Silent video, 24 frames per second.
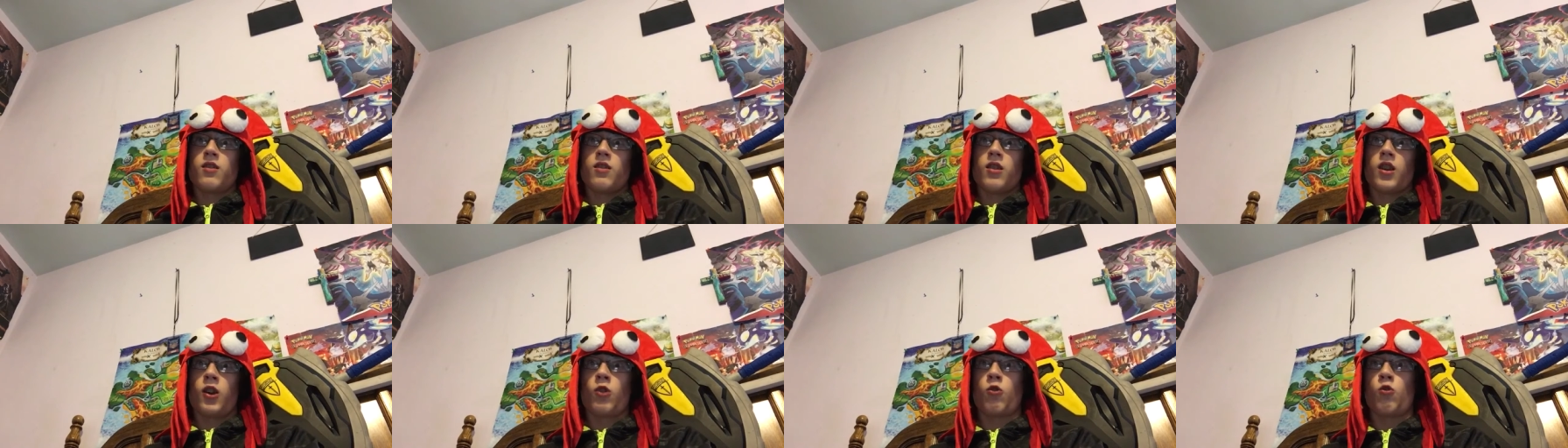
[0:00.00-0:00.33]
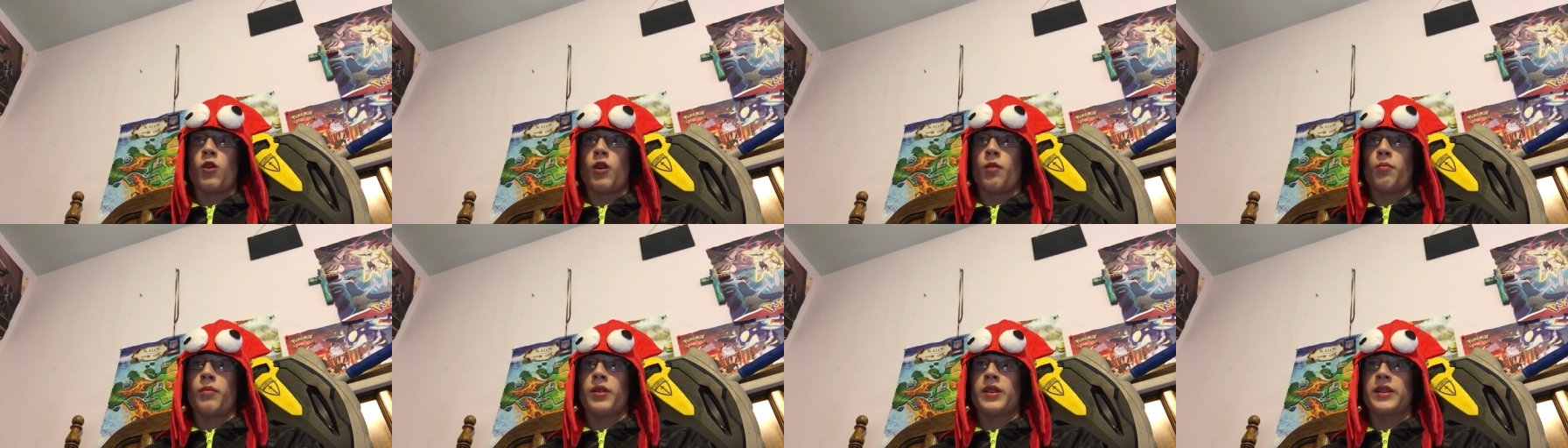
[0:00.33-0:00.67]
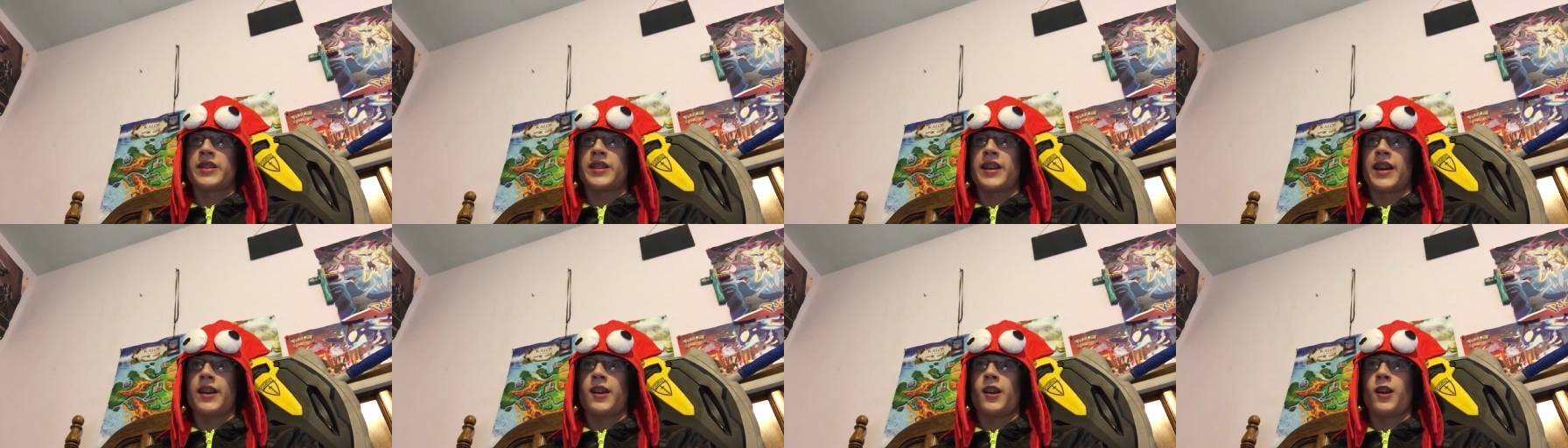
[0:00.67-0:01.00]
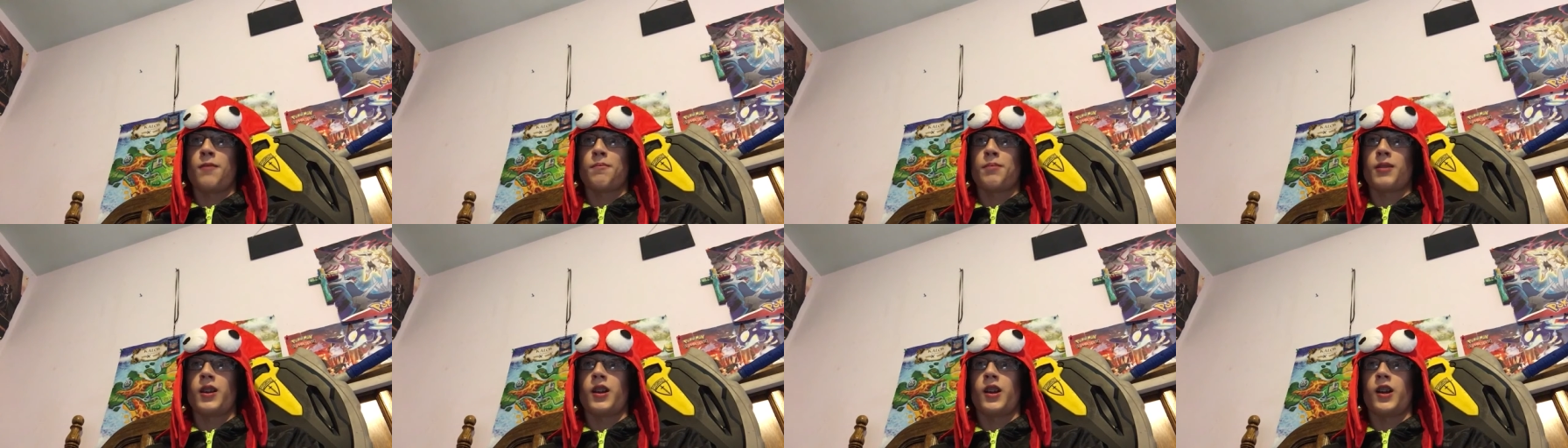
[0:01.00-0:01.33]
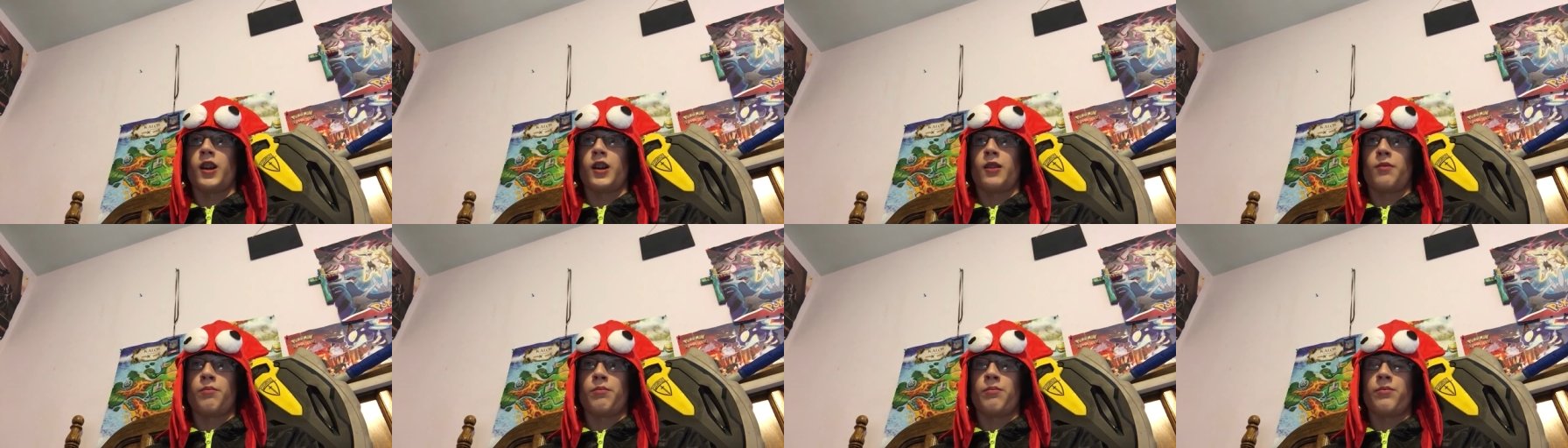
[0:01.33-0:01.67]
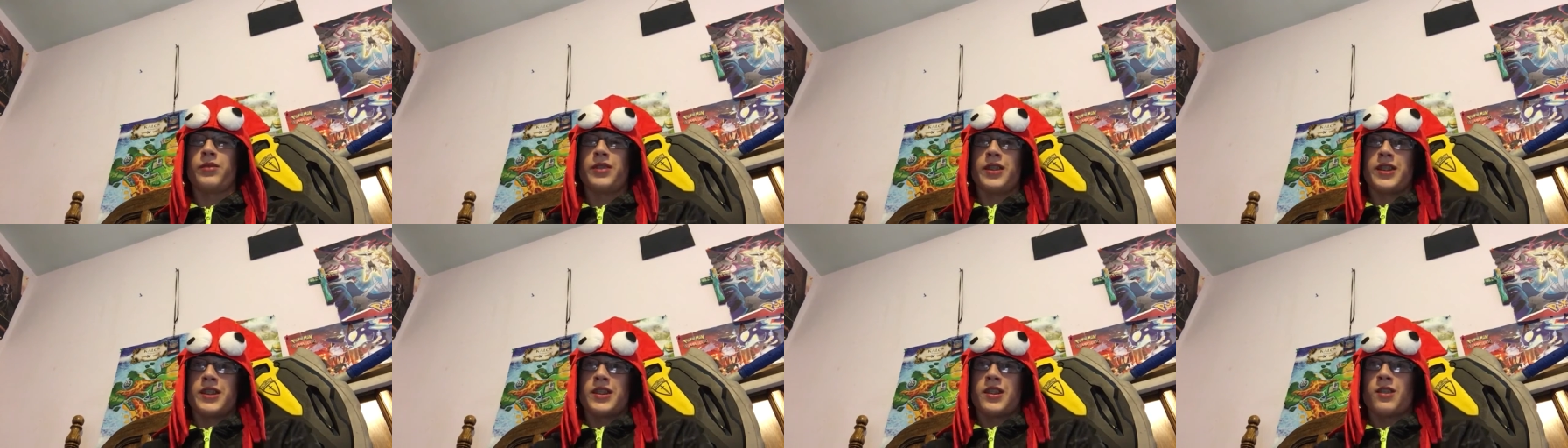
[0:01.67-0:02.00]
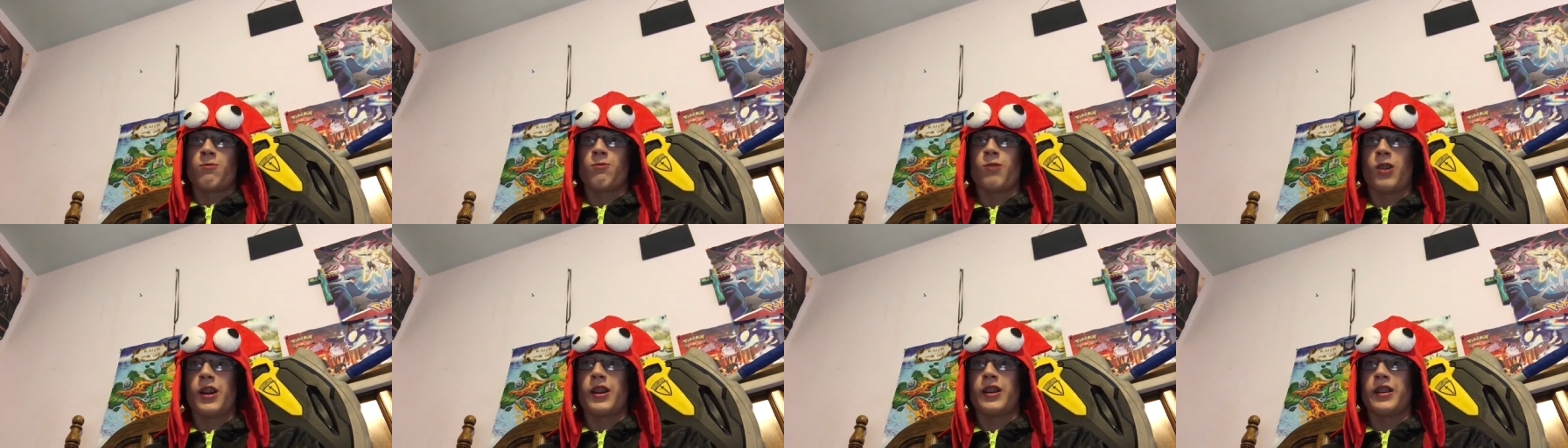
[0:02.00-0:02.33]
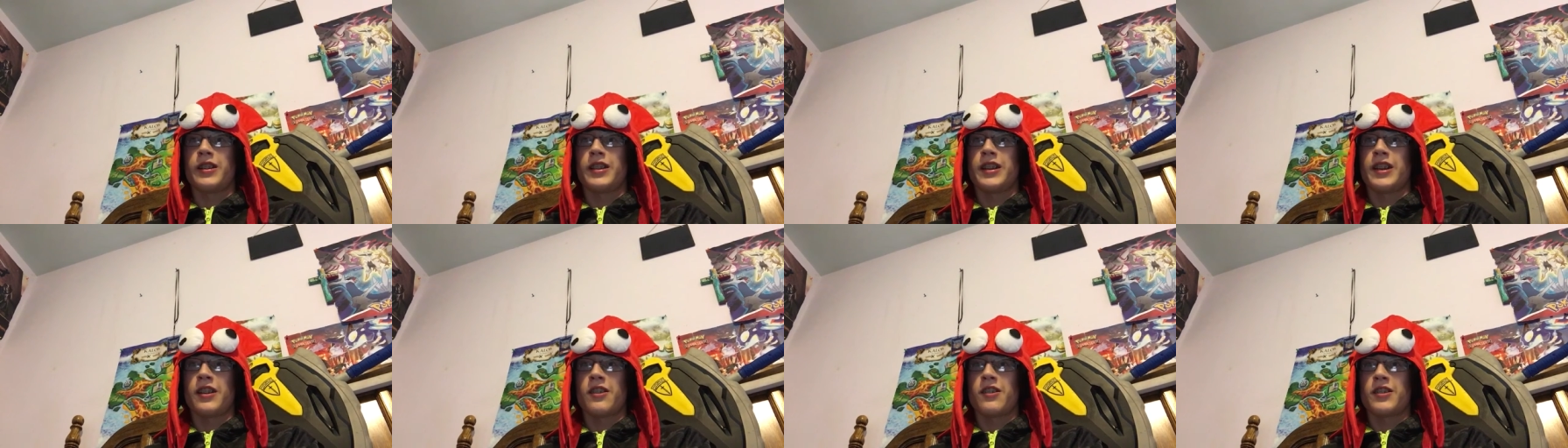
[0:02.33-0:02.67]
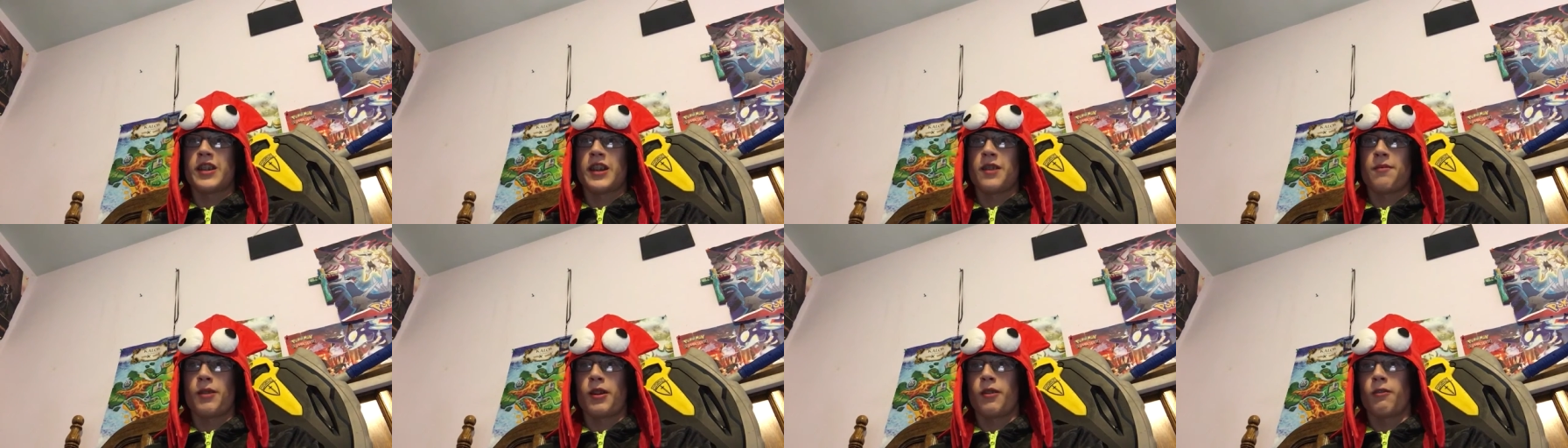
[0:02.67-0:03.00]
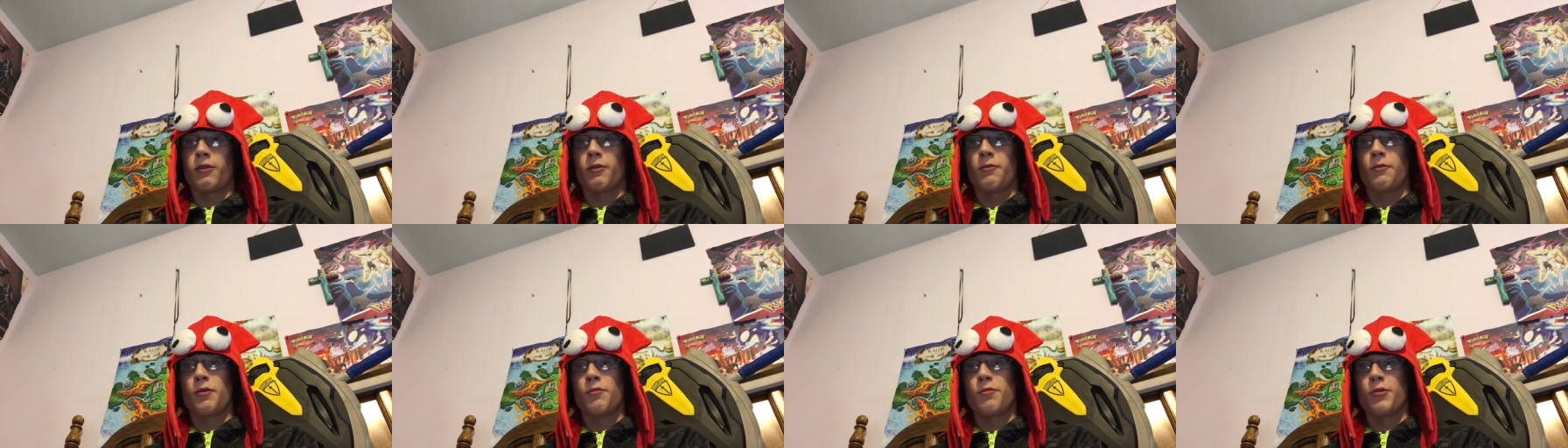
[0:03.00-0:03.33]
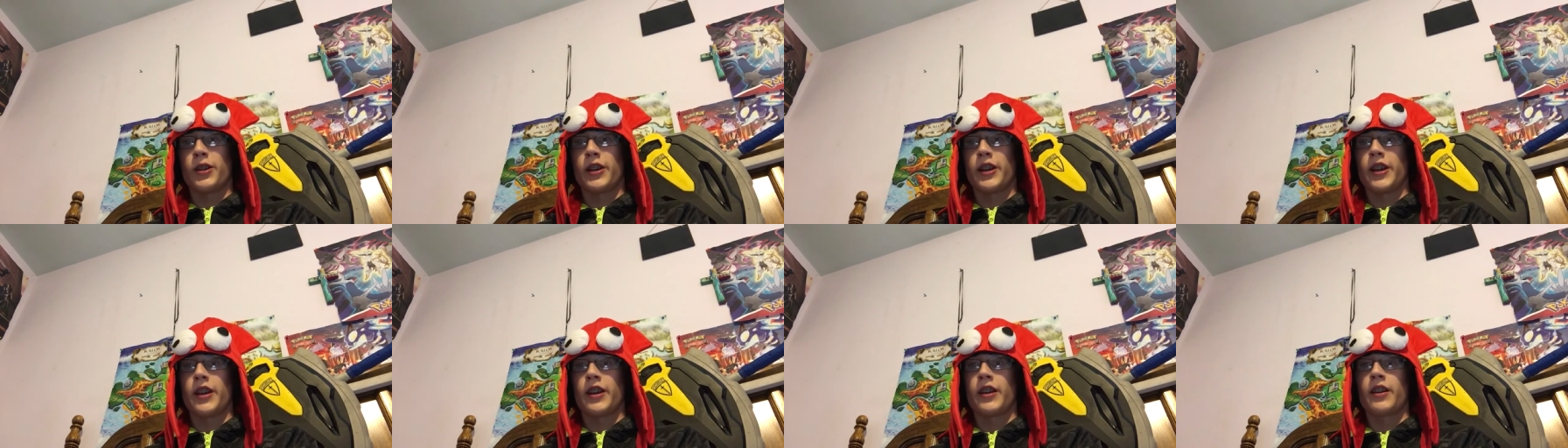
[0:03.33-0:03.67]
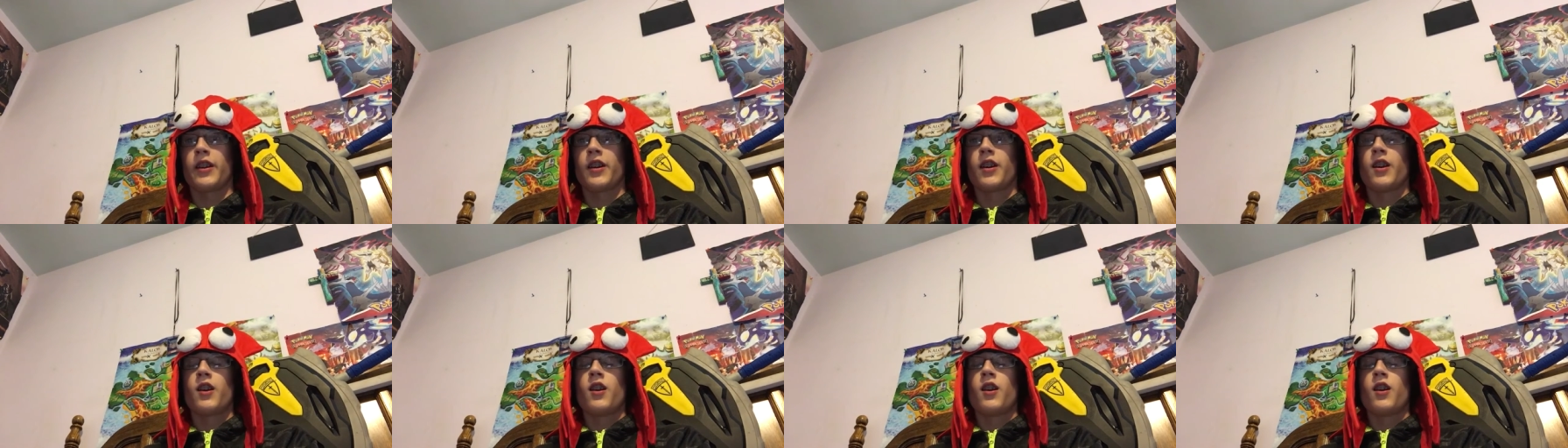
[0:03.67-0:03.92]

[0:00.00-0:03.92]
equipment set up, um, this is what the entertainment I'm going to be bringing.